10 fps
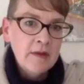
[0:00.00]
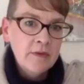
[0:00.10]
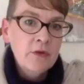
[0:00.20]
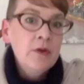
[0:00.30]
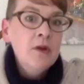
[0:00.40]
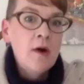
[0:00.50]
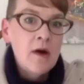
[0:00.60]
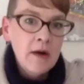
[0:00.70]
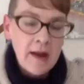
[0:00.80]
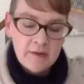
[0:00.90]
that's who you
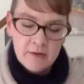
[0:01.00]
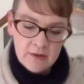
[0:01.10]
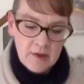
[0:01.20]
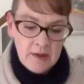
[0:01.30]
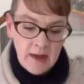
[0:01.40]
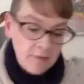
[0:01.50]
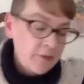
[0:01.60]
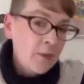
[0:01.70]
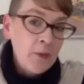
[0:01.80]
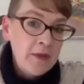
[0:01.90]
are. And
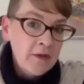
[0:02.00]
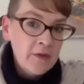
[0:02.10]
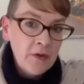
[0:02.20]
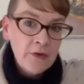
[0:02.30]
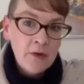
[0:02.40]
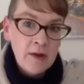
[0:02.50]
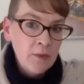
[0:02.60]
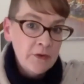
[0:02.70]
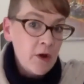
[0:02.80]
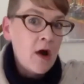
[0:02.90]
for Boethius also,
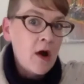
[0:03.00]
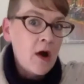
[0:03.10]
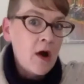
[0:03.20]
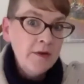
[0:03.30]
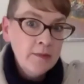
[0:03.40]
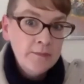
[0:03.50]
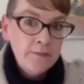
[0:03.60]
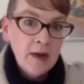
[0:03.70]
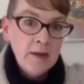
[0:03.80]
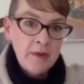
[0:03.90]
it was God,
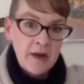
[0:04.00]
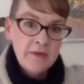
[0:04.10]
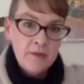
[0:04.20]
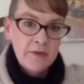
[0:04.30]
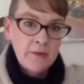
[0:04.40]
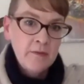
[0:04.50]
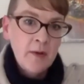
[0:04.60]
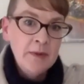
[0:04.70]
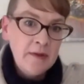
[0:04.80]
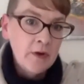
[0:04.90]
right? Because he was a
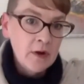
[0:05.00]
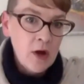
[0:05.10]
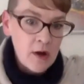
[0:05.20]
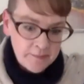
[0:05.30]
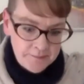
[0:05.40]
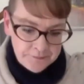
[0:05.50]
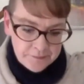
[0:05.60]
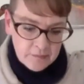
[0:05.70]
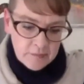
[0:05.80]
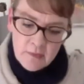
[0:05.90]
believer in God.
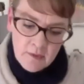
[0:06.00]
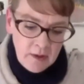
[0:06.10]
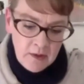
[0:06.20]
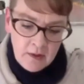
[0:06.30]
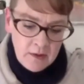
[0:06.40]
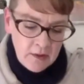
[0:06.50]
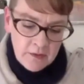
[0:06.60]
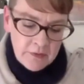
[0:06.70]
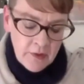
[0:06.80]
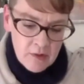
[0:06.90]

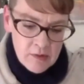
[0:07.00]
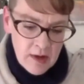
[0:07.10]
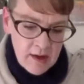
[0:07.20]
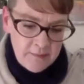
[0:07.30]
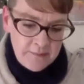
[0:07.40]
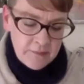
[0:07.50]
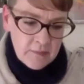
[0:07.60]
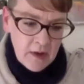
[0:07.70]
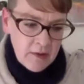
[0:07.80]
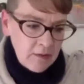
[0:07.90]
So
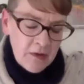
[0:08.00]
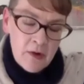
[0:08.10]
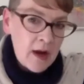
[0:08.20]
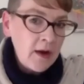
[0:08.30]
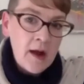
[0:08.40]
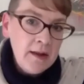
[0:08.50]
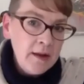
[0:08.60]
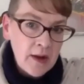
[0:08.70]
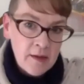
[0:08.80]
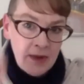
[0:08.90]
I
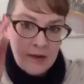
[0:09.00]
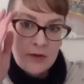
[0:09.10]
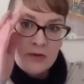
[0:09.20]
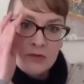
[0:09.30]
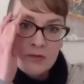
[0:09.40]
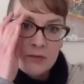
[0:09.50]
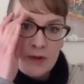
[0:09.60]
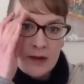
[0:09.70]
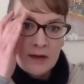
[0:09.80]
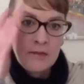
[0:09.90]
highly recommend
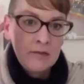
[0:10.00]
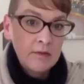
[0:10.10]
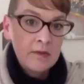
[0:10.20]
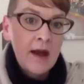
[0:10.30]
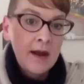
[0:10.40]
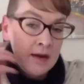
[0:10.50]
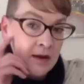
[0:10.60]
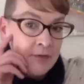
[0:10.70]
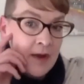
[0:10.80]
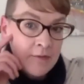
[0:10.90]
reading that.
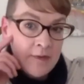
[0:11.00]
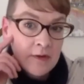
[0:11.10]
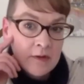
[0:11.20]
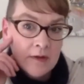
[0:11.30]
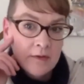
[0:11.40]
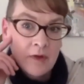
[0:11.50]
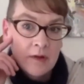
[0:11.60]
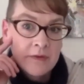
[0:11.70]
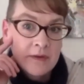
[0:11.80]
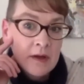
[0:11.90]
And I found a lot of
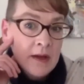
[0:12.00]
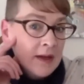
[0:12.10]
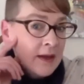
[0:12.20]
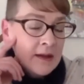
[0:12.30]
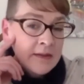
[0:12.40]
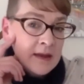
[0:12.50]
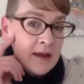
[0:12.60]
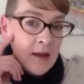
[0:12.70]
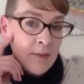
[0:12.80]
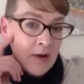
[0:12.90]
solace in
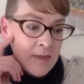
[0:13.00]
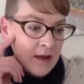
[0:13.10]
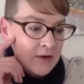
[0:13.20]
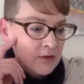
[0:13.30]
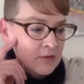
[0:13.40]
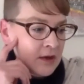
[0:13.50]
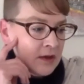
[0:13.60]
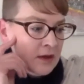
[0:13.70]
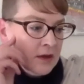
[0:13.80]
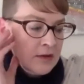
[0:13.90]
thinking about a man who
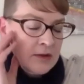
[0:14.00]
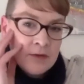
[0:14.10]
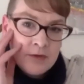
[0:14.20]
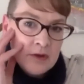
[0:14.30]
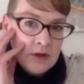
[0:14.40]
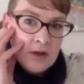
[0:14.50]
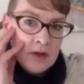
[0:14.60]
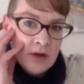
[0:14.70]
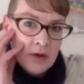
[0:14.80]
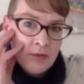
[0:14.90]
lived,
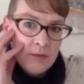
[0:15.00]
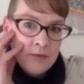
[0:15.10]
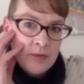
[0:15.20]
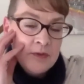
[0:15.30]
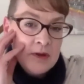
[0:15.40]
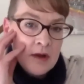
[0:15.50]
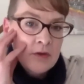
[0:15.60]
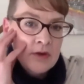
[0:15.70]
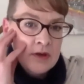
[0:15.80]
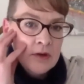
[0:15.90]

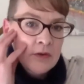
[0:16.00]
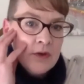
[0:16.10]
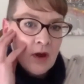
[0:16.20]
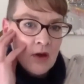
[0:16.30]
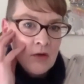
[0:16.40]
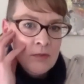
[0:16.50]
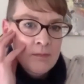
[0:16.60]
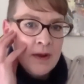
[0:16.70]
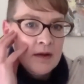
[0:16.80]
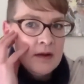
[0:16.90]
1500 years
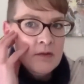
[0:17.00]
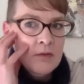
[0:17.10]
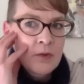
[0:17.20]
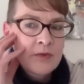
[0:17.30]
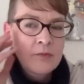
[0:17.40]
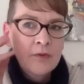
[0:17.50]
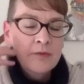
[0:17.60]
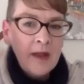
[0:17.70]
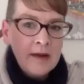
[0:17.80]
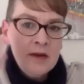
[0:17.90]
ago, but was
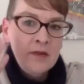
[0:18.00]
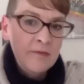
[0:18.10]
reflecting